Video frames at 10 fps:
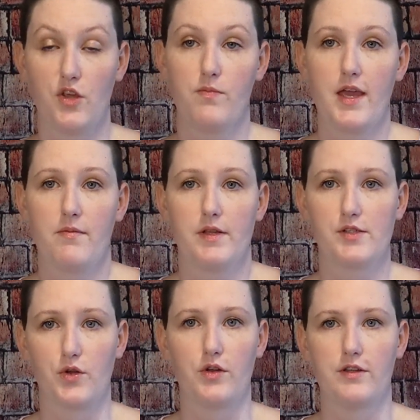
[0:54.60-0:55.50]
You may have
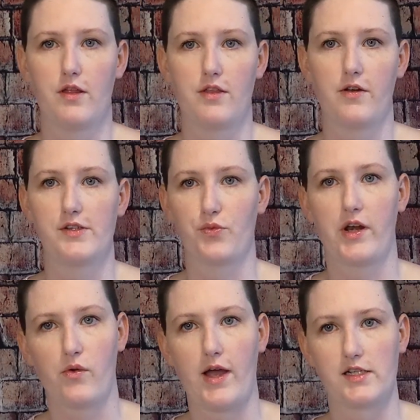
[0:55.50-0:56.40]
been told that there is
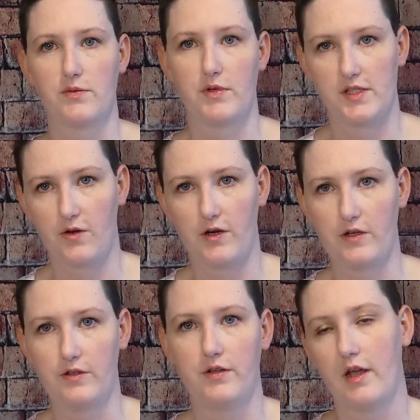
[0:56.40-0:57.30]
radioactive
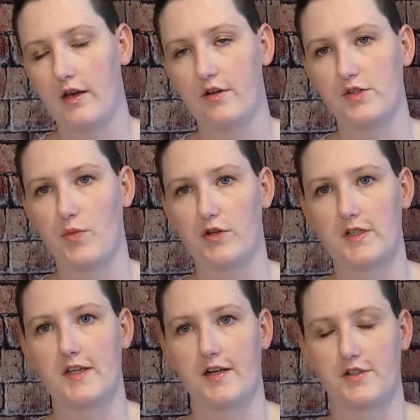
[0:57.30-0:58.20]
material in your smoke
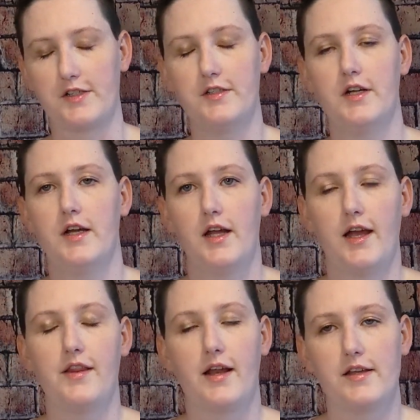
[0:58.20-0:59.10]
detector,
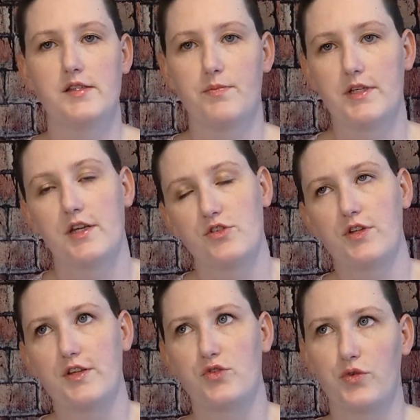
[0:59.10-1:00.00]
and that is
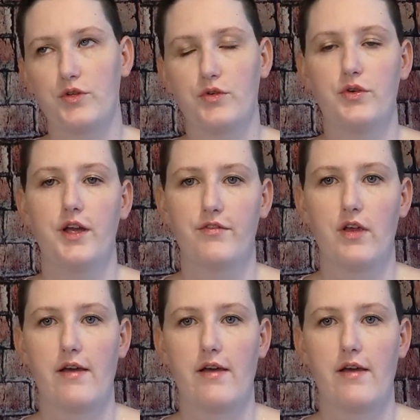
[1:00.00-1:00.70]
potentially true if